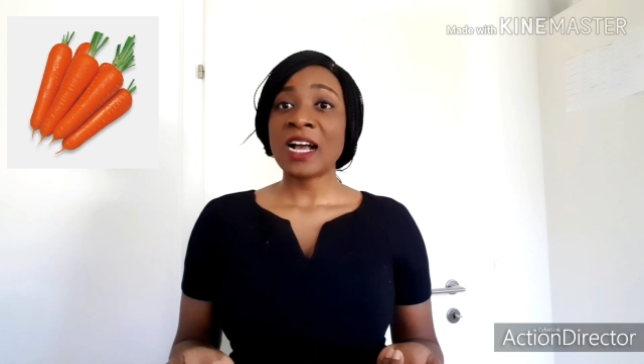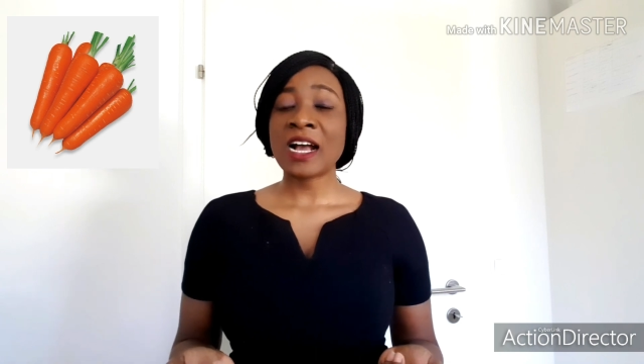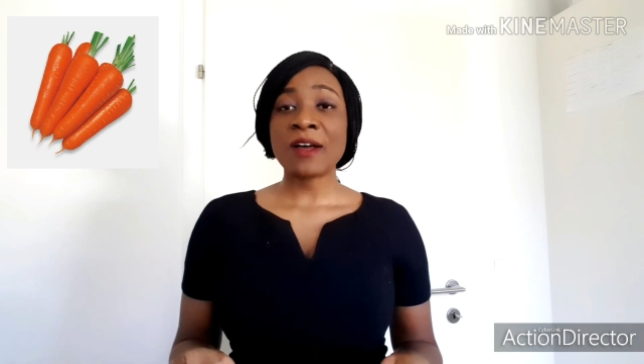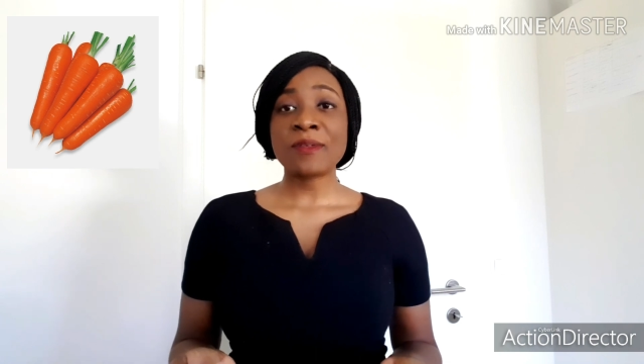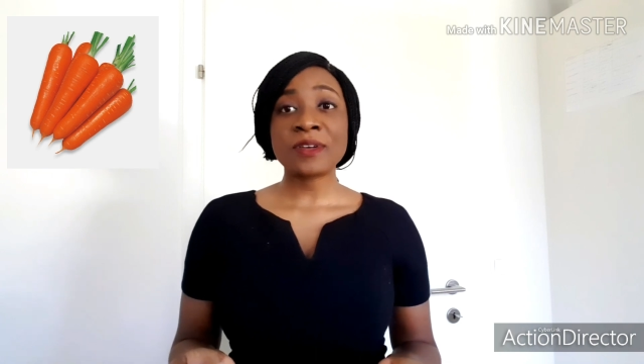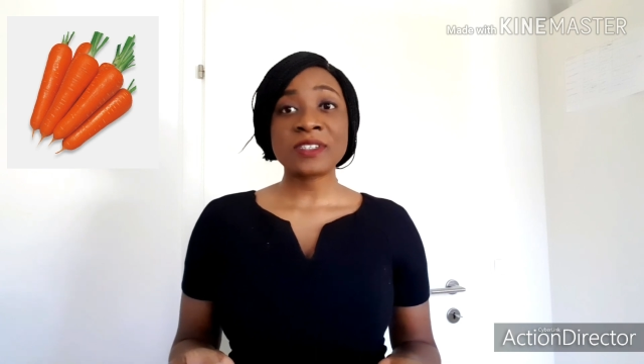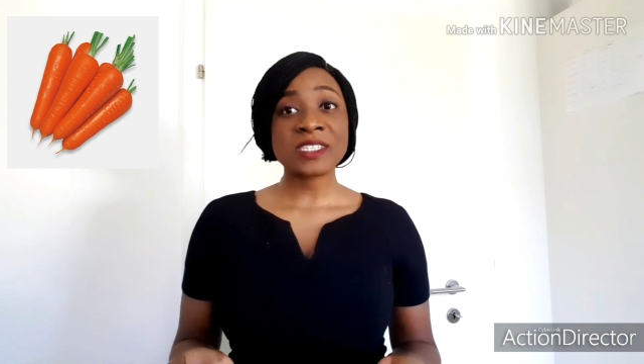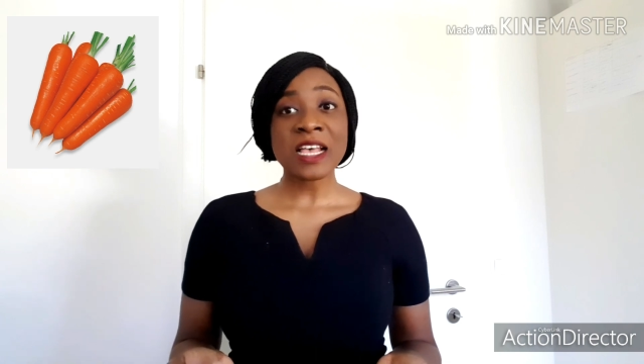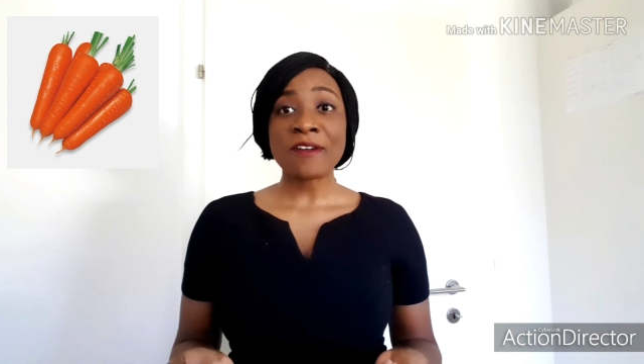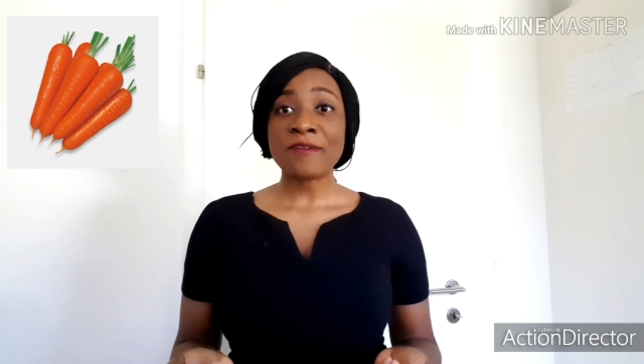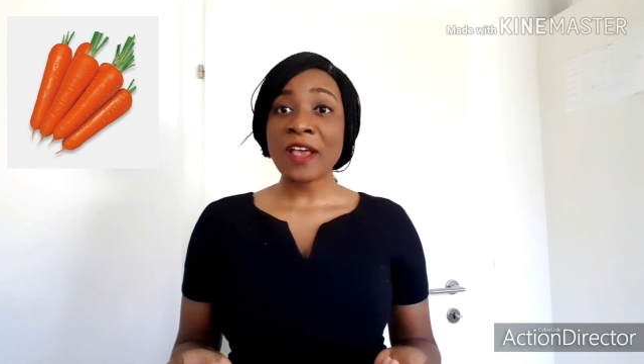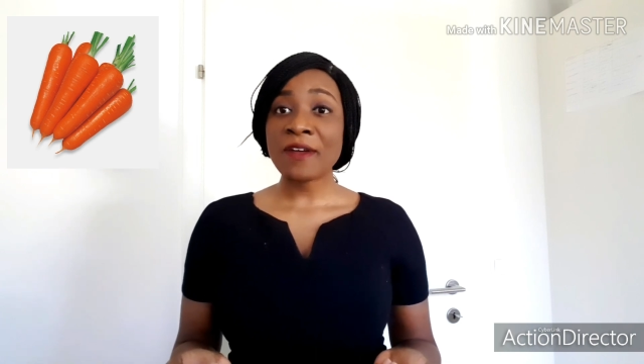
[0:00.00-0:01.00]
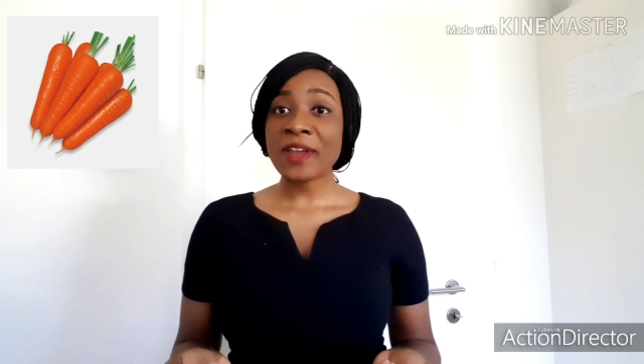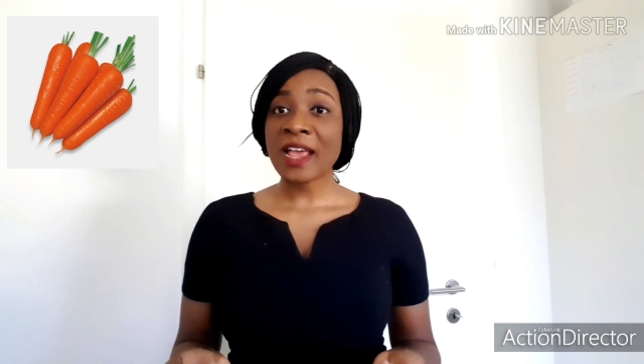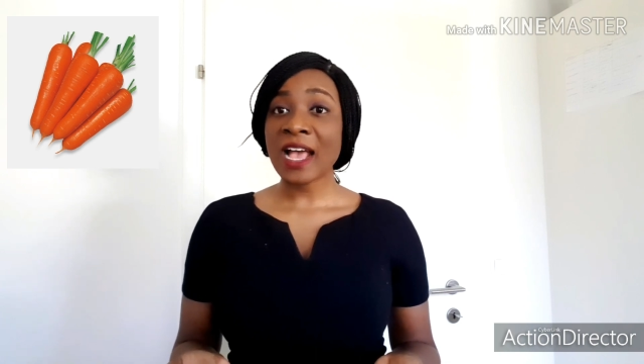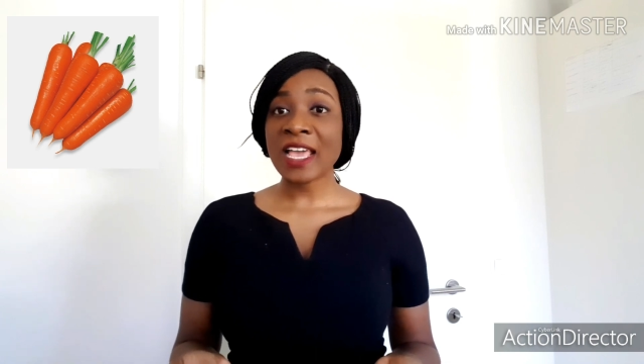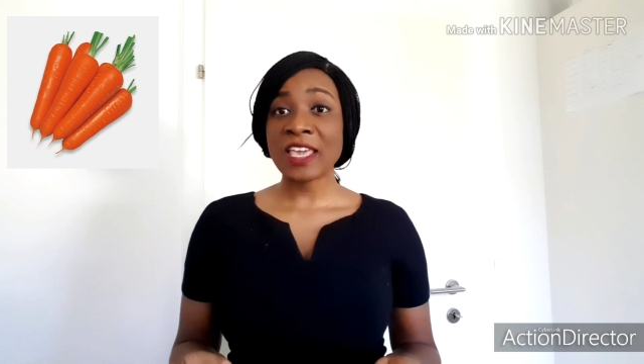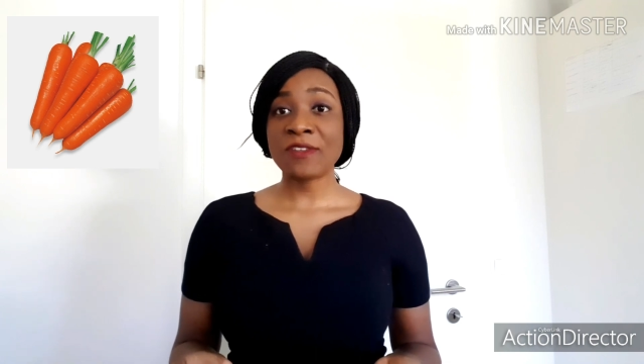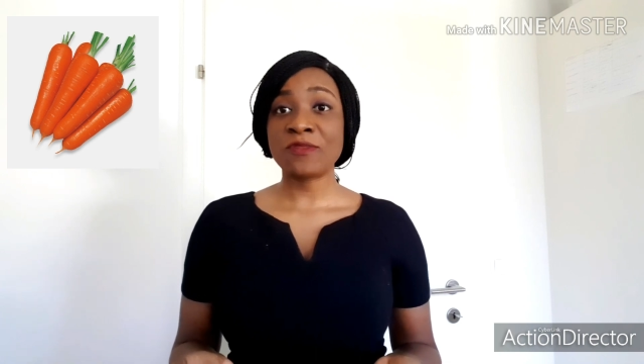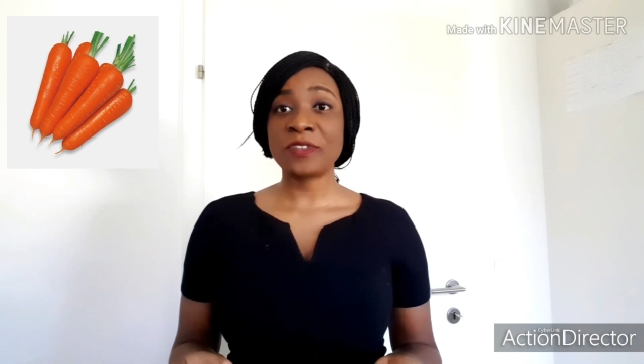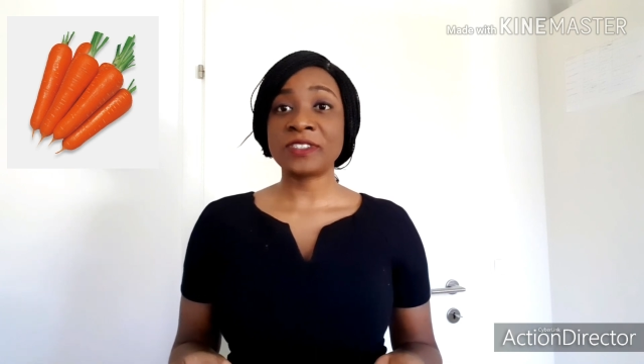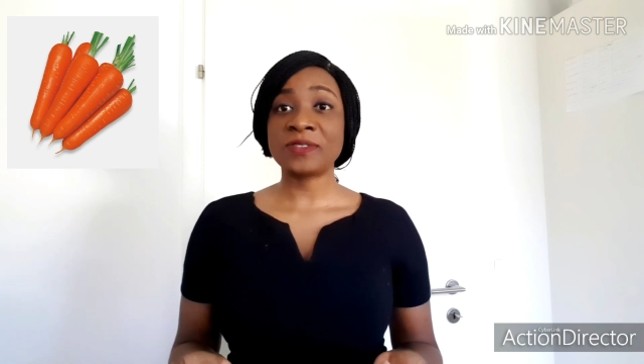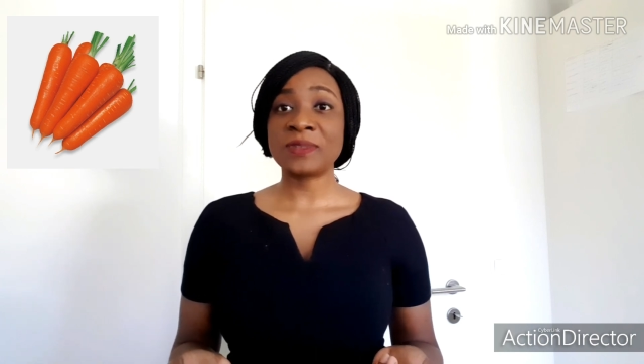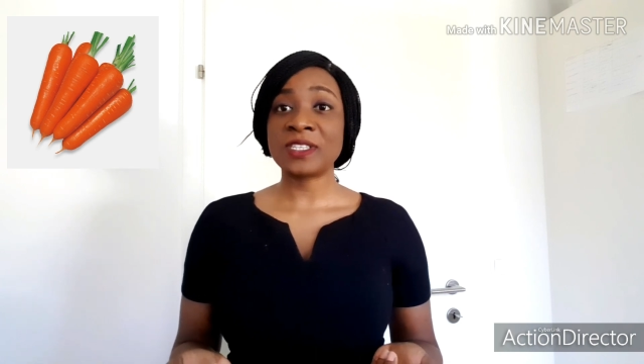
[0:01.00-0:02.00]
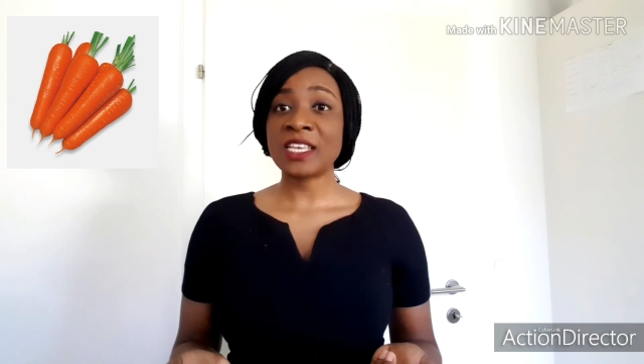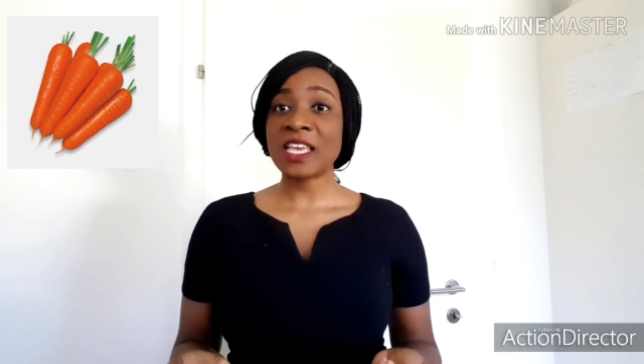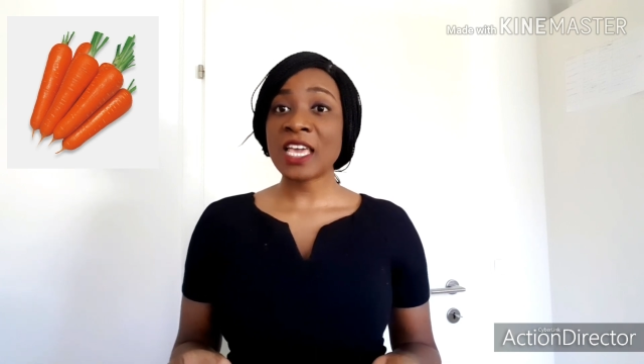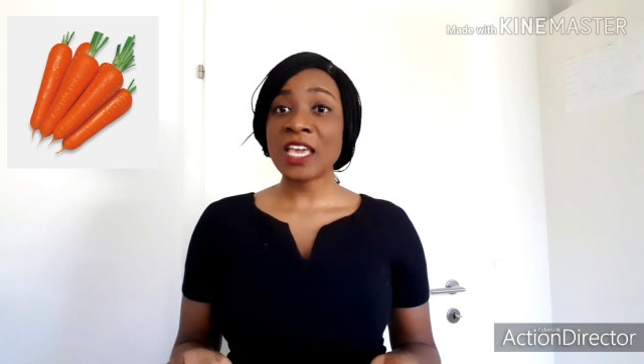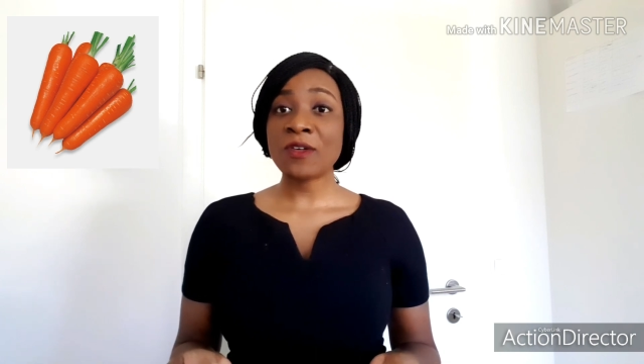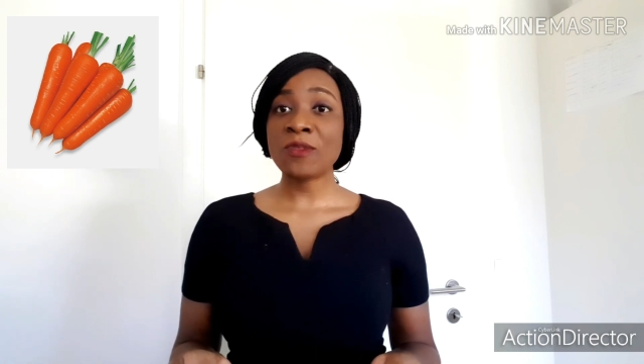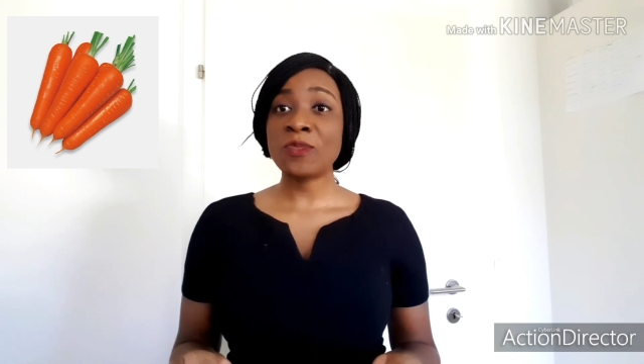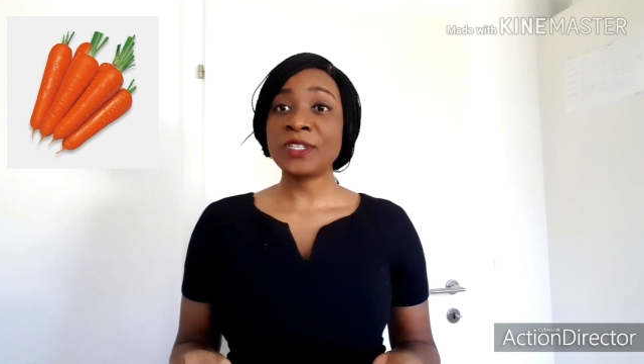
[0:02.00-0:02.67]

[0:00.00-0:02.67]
Carrots are very high in vitamin A,